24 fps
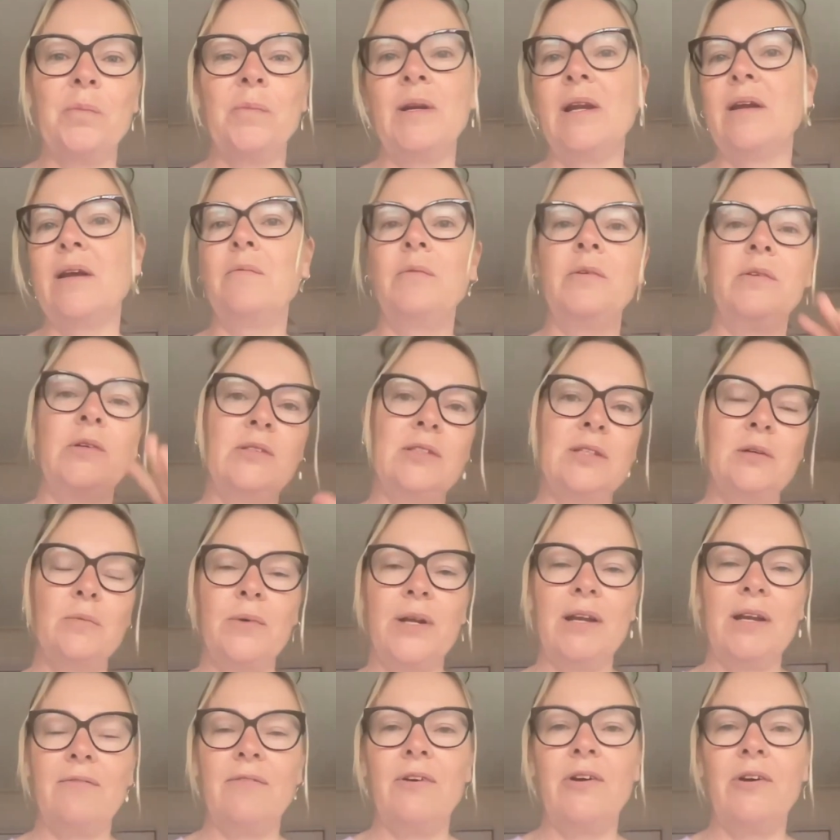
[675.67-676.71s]
we're using
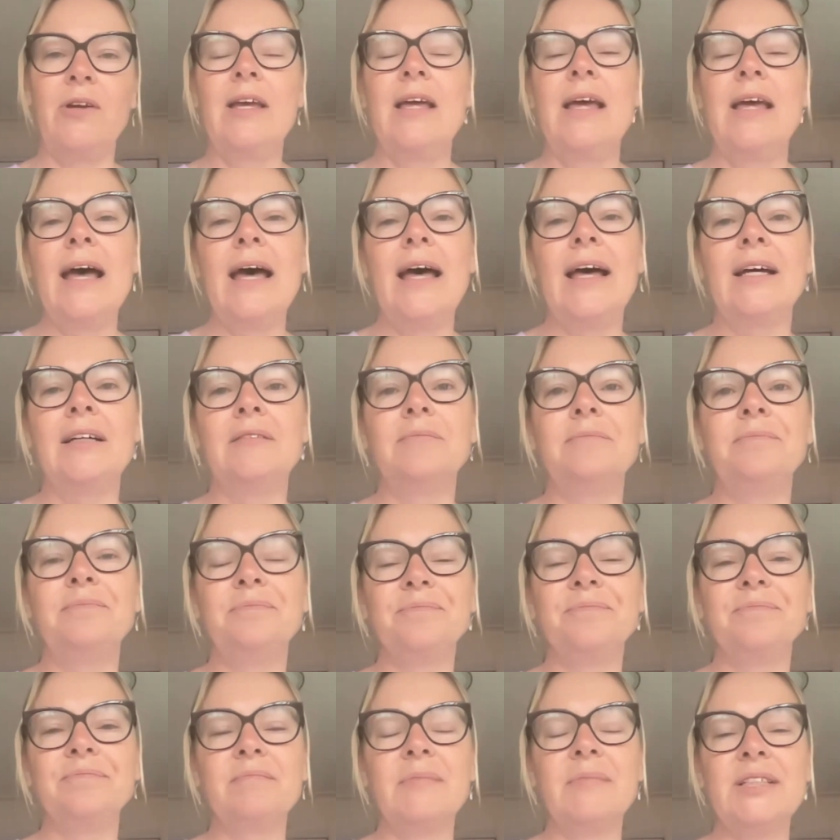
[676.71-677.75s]
whatever
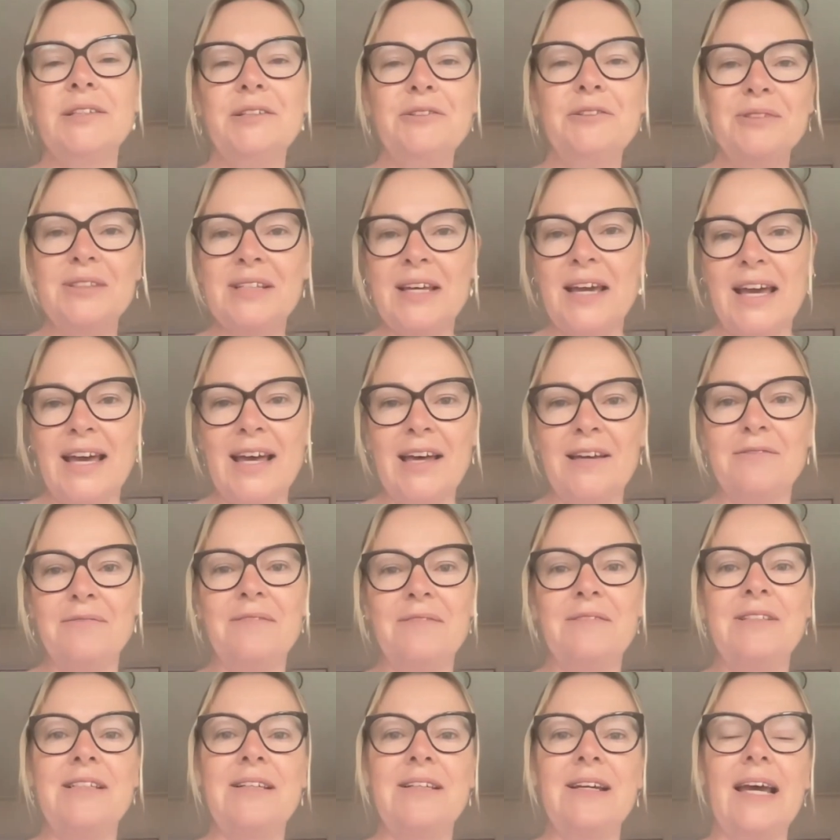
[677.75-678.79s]
materials I
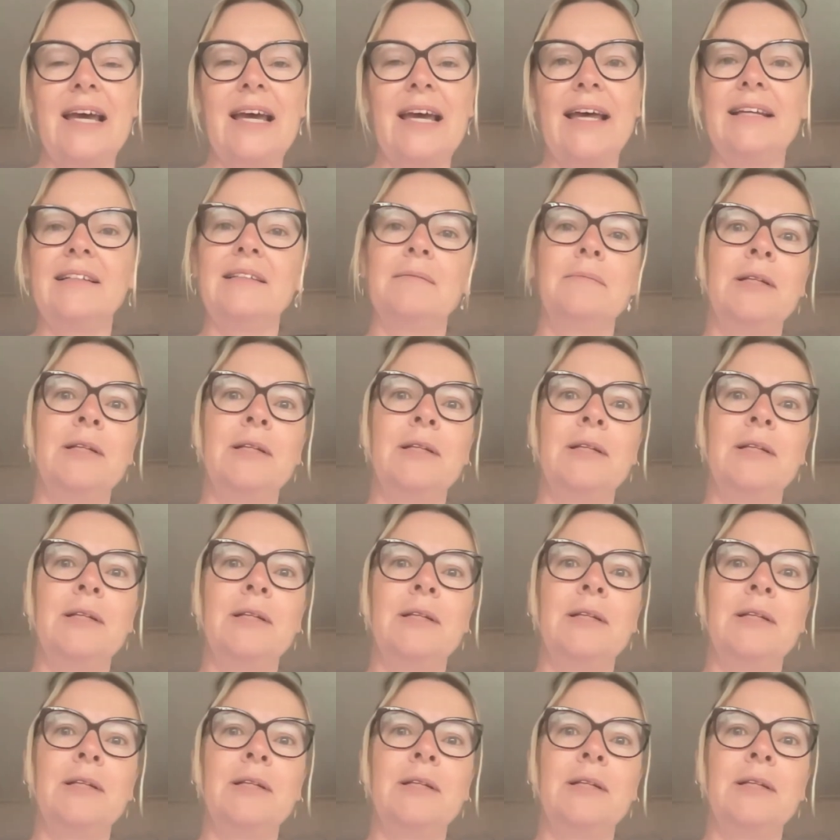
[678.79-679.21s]
have to hand.